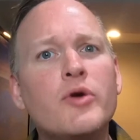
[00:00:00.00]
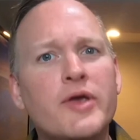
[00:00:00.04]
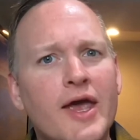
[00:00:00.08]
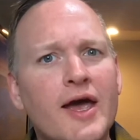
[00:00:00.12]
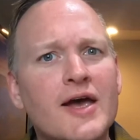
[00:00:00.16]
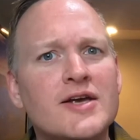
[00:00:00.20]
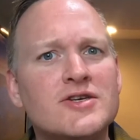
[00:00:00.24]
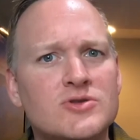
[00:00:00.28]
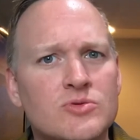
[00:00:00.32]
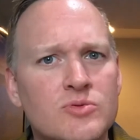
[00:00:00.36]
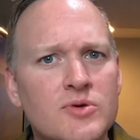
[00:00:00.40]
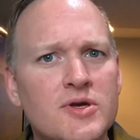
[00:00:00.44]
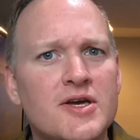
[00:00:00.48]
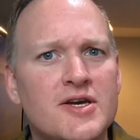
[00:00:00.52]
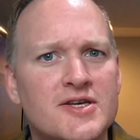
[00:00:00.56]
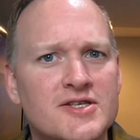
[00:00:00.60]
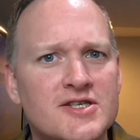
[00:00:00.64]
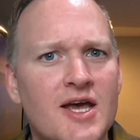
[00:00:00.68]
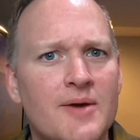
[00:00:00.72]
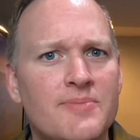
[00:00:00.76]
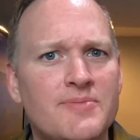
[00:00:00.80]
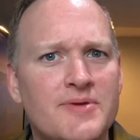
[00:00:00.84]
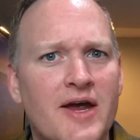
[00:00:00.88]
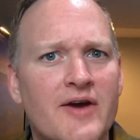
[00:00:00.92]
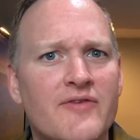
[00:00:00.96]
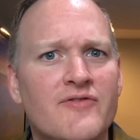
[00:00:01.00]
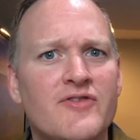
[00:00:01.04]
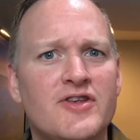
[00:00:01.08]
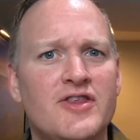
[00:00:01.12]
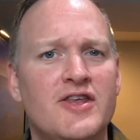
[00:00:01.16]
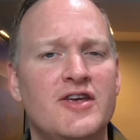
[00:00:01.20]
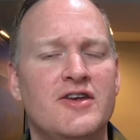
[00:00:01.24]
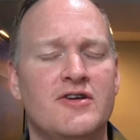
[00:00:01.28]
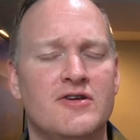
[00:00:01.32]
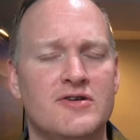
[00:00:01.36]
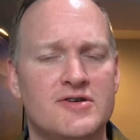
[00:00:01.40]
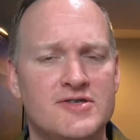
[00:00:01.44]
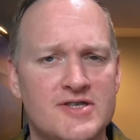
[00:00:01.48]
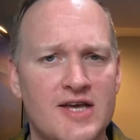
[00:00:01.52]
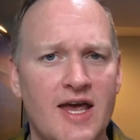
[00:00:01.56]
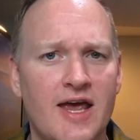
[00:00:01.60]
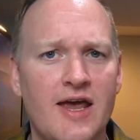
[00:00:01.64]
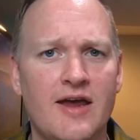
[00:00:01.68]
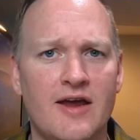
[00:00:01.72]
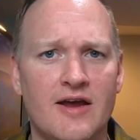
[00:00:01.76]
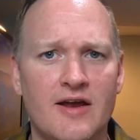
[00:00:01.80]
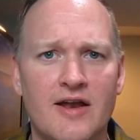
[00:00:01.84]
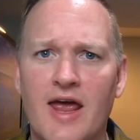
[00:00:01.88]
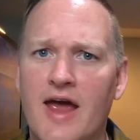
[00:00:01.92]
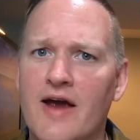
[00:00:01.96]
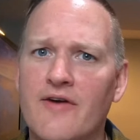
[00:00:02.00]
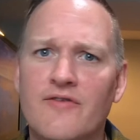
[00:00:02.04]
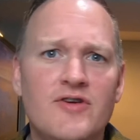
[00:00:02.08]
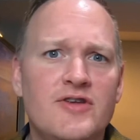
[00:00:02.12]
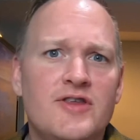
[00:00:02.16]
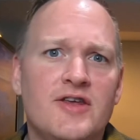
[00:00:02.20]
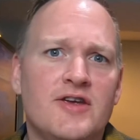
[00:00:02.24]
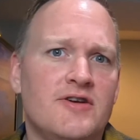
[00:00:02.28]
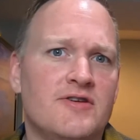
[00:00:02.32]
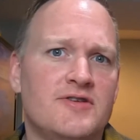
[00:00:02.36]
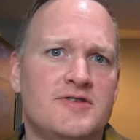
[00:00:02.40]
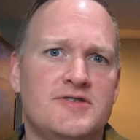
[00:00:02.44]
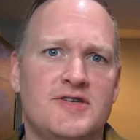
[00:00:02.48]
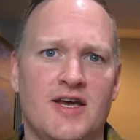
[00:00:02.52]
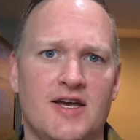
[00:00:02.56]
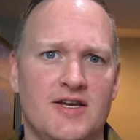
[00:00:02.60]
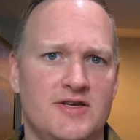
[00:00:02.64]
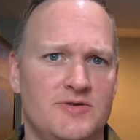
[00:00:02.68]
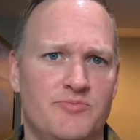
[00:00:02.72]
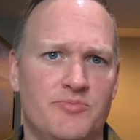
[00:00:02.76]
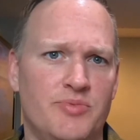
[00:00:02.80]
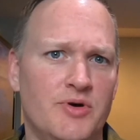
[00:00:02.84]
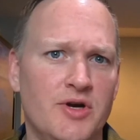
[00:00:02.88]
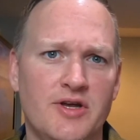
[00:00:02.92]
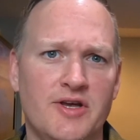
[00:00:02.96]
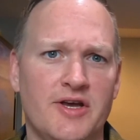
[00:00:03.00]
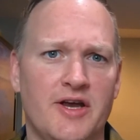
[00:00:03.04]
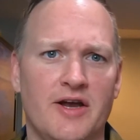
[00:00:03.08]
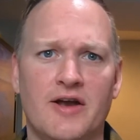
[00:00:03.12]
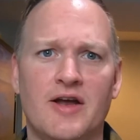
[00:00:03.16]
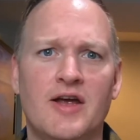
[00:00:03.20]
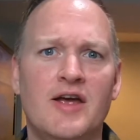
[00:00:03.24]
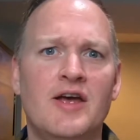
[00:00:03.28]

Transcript: yes, we accept everything you're saying. Everything you're saying is brilliant.